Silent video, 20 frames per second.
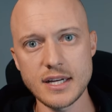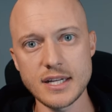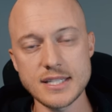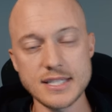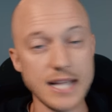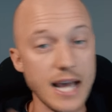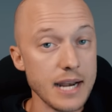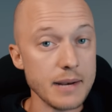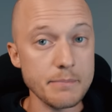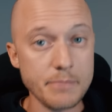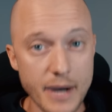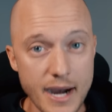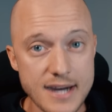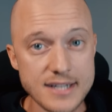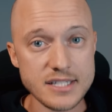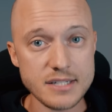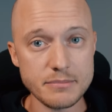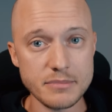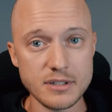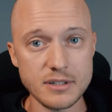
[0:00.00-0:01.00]
It's not
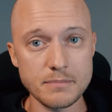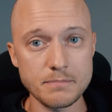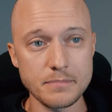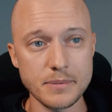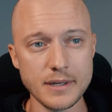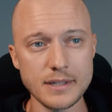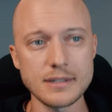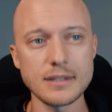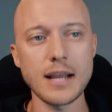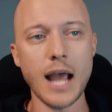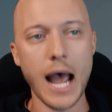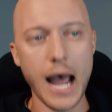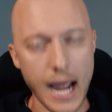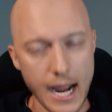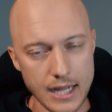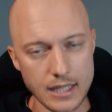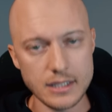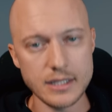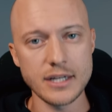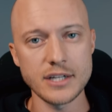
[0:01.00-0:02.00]
impossible, but
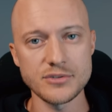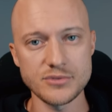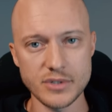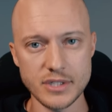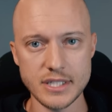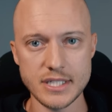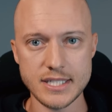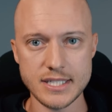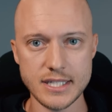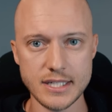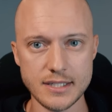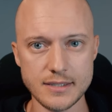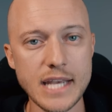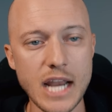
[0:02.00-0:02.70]
highly unrealistic.